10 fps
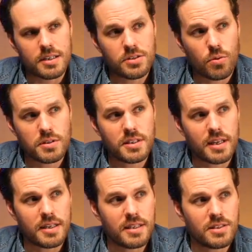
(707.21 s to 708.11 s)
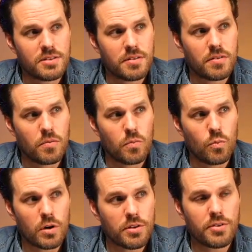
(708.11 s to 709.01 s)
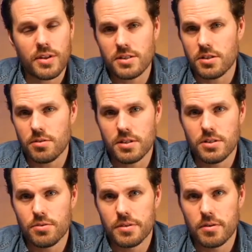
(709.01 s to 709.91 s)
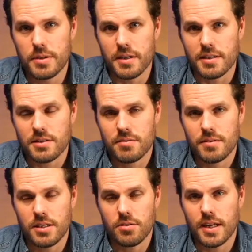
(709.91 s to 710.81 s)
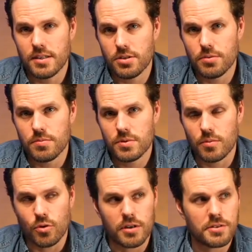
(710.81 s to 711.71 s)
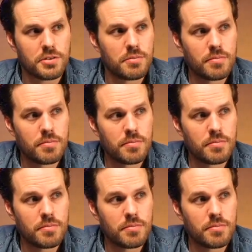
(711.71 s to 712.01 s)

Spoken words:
towards that is what are the things that you can do in OBS that you can't do somewhere else?